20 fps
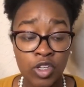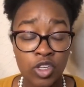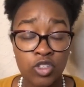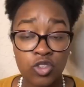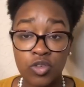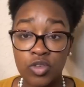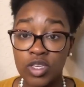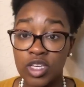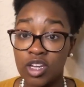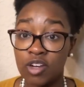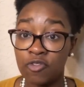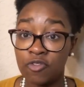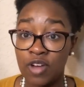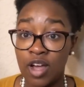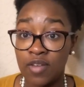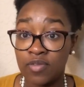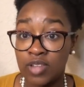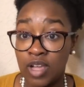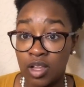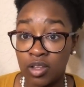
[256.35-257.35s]
So you can get a
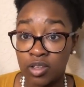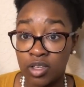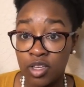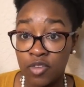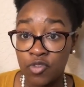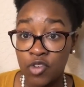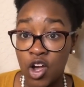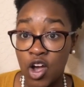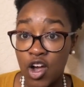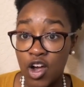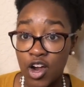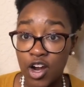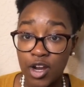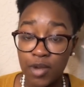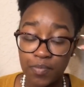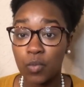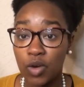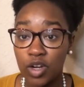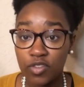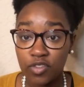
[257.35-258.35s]
$5 gift
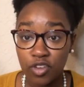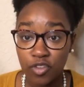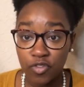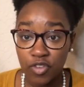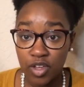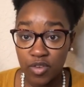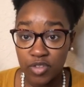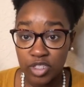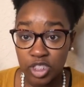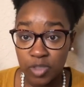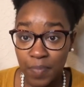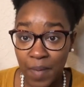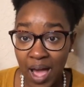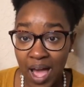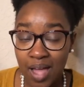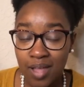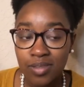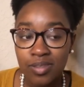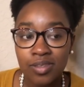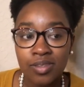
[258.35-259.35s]
card, one of your favorite
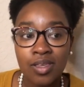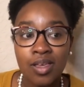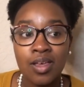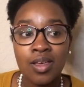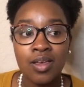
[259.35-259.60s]
spots.